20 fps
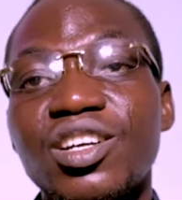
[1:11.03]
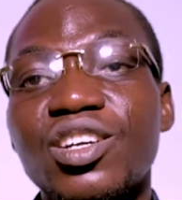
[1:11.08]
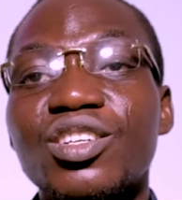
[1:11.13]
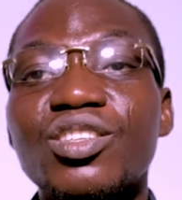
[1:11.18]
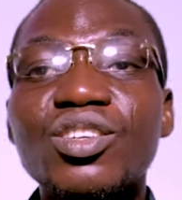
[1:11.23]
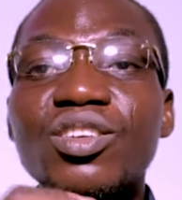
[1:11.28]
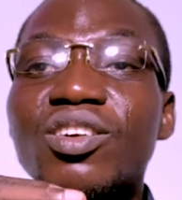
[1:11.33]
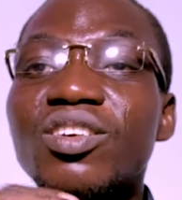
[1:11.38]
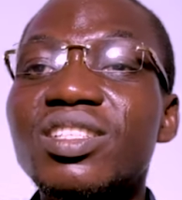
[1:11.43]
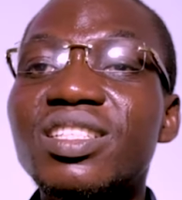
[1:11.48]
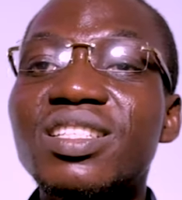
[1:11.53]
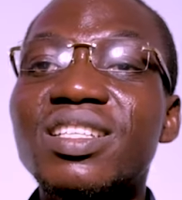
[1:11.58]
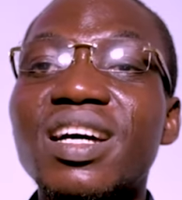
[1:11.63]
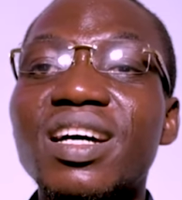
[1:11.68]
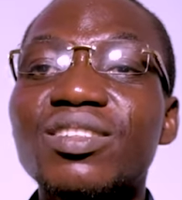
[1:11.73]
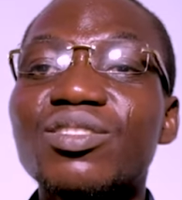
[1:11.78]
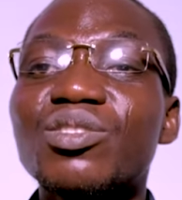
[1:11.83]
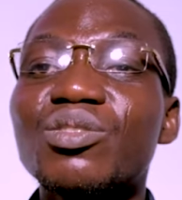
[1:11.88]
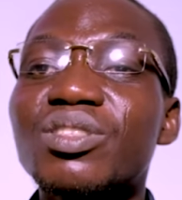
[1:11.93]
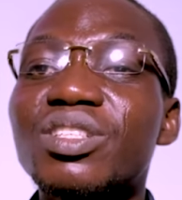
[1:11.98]
Not
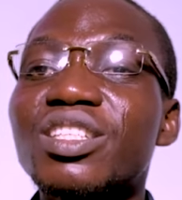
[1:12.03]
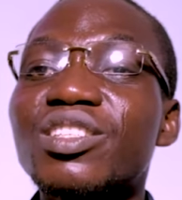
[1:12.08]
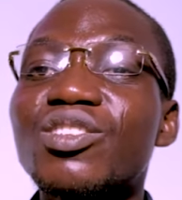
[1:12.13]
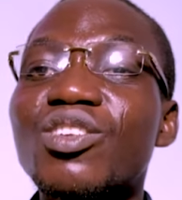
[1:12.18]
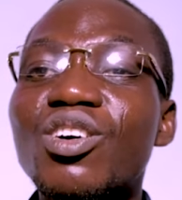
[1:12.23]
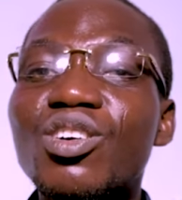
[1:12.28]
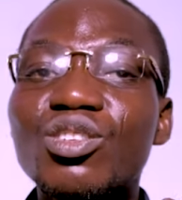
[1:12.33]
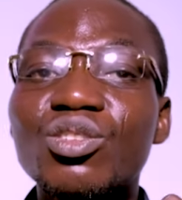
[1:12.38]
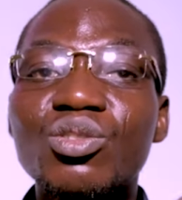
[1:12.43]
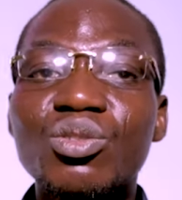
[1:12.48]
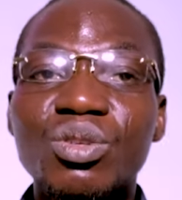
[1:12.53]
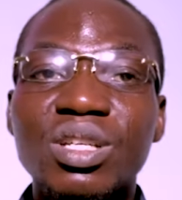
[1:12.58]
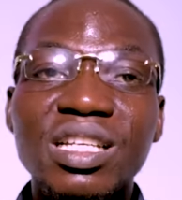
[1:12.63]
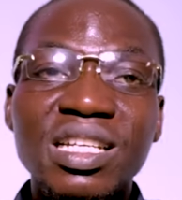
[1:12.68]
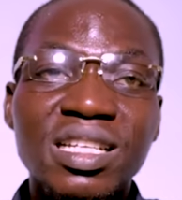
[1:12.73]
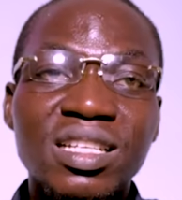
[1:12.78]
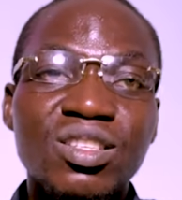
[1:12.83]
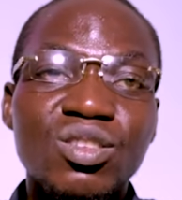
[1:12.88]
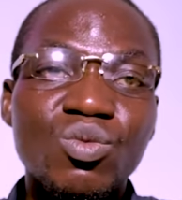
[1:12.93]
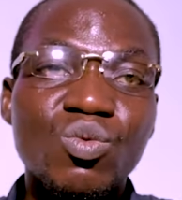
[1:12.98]
that you did not do
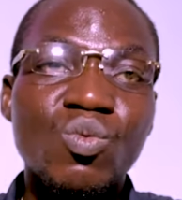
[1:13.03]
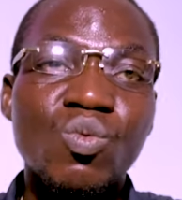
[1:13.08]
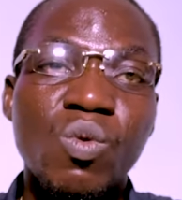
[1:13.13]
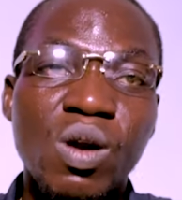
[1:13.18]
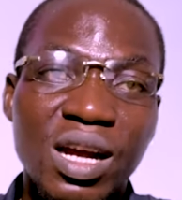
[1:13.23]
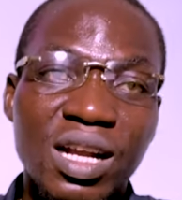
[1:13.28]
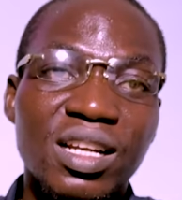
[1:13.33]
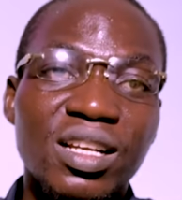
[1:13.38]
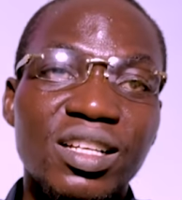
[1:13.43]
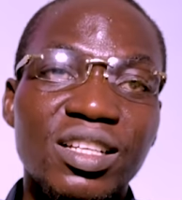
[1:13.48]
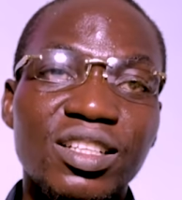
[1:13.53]
it well.